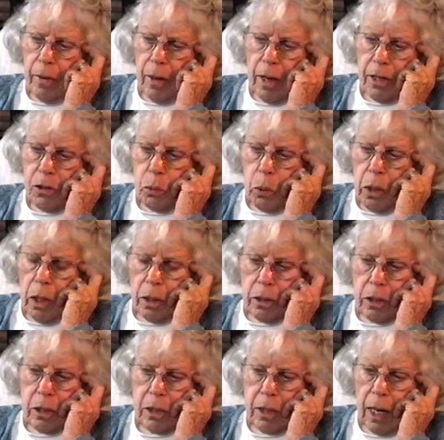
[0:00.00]
as we
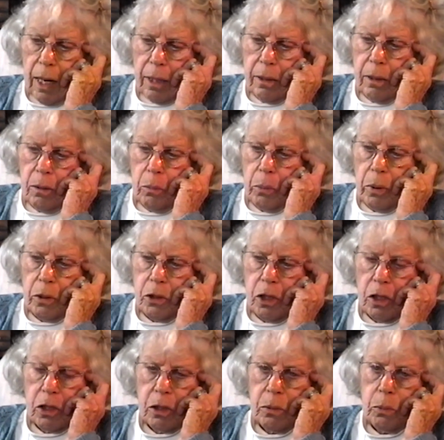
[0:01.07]
understand it, but
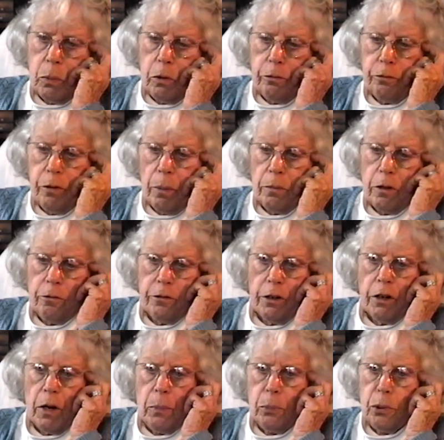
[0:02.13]
just from the
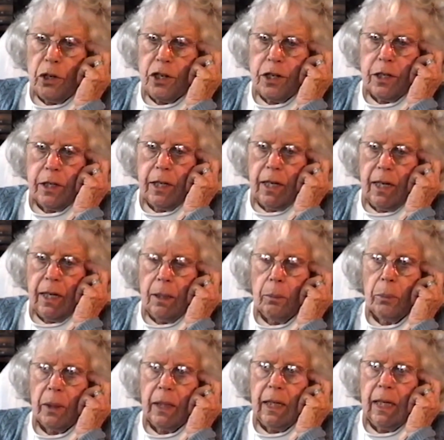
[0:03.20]
very
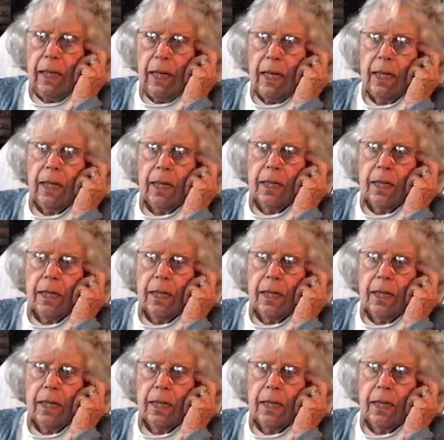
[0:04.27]
pristine beginning